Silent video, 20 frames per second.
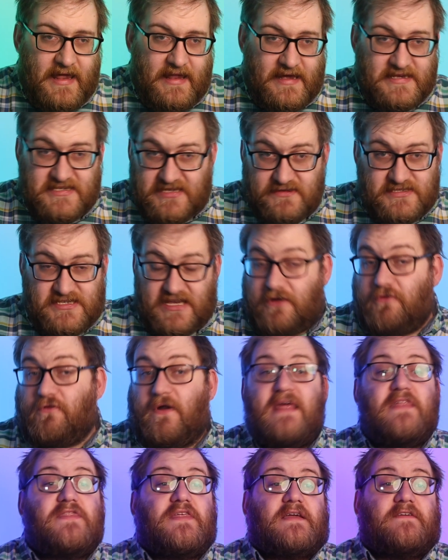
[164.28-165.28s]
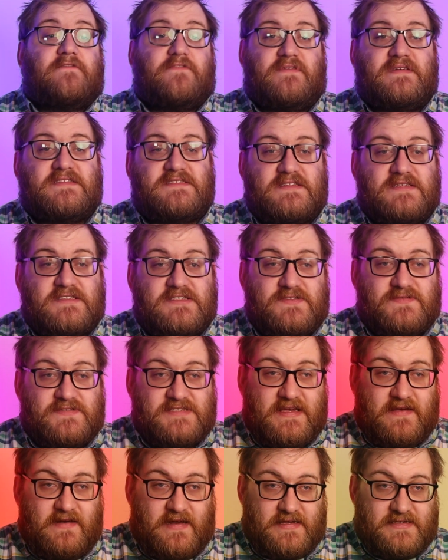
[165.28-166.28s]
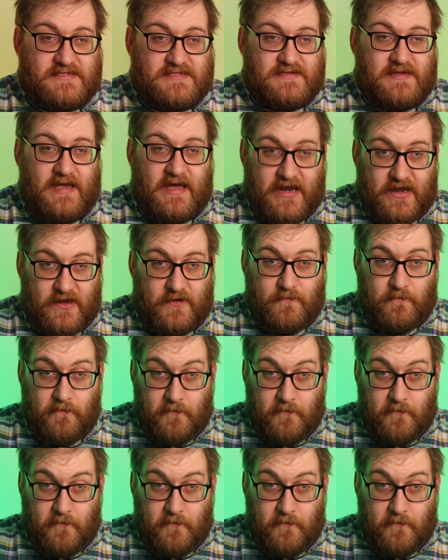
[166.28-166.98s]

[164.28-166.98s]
It sounds like a great thing for residents in those areas, and a,